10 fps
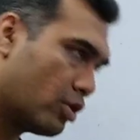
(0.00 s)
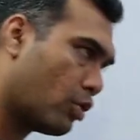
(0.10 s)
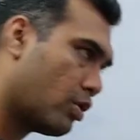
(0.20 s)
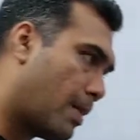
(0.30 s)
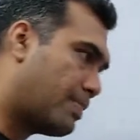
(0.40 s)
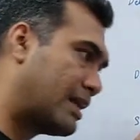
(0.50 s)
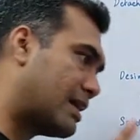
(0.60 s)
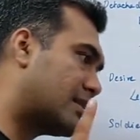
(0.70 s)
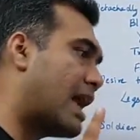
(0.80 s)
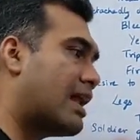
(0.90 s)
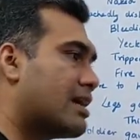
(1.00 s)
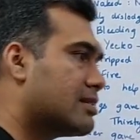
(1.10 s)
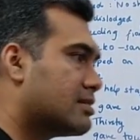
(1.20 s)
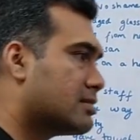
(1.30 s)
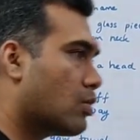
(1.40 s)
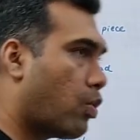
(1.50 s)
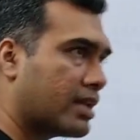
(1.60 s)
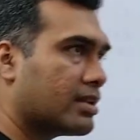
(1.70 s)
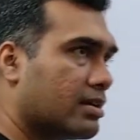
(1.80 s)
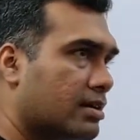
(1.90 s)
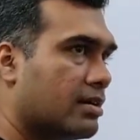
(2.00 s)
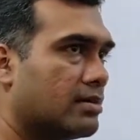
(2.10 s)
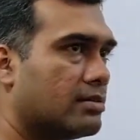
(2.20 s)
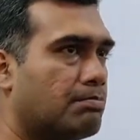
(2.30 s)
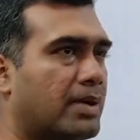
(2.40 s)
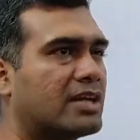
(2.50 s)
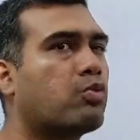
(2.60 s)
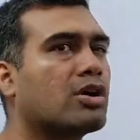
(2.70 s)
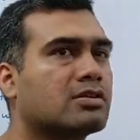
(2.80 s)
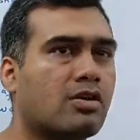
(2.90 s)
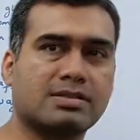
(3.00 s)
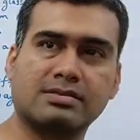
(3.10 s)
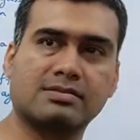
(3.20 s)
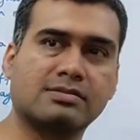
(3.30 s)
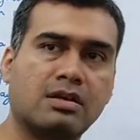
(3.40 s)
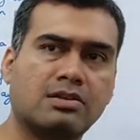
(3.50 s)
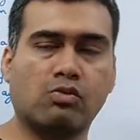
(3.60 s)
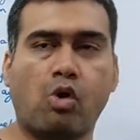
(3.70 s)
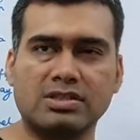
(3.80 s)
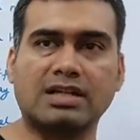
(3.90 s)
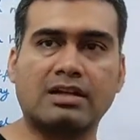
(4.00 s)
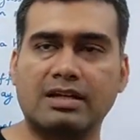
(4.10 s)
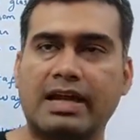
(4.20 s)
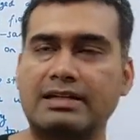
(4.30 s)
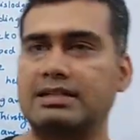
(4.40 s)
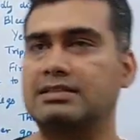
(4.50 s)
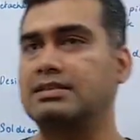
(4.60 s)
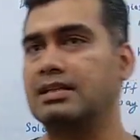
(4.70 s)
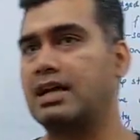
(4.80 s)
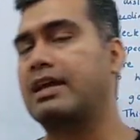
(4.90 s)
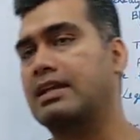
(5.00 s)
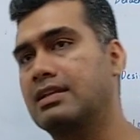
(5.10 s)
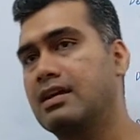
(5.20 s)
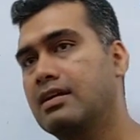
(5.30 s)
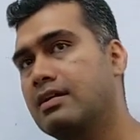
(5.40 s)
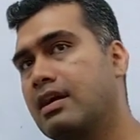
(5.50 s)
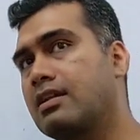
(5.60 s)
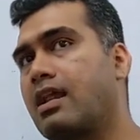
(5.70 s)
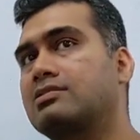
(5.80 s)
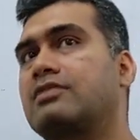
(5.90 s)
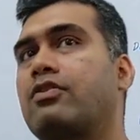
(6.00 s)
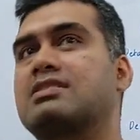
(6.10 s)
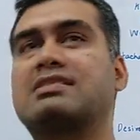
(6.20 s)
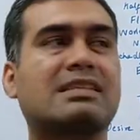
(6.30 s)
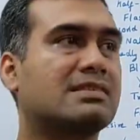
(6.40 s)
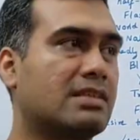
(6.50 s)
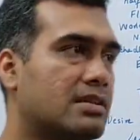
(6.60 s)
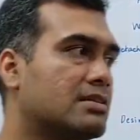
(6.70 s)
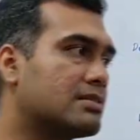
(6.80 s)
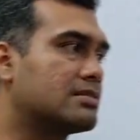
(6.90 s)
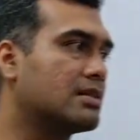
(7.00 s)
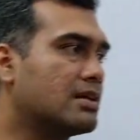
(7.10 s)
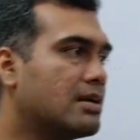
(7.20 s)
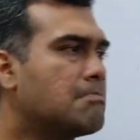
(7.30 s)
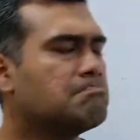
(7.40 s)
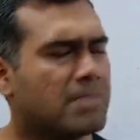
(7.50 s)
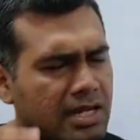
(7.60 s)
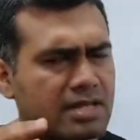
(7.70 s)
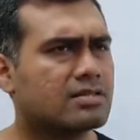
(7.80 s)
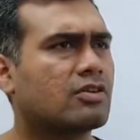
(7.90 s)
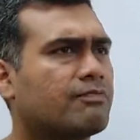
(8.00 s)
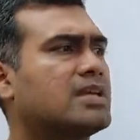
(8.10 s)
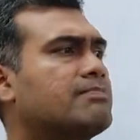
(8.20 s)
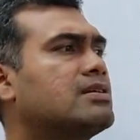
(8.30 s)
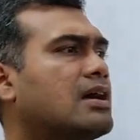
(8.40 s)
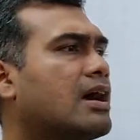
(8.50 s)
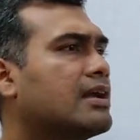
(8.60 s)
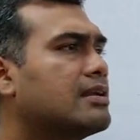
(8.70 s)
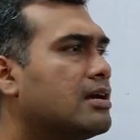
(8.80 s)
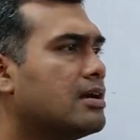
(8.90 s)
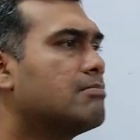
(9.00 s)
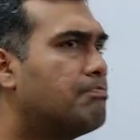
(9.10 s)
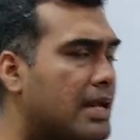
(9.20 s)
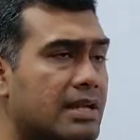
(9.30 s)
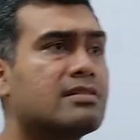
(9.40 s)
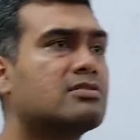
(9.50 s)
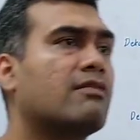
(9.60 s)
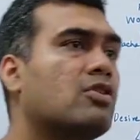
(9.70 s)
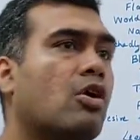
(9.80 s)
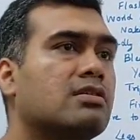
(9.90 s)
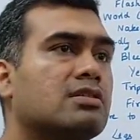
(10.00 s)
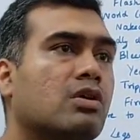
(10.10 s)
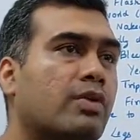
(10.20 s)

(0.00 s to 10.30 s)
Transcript: know that the Allies won, but at what cost? The war started in 1939. It lasted for 6 years. Millions of people died, billions of dollars were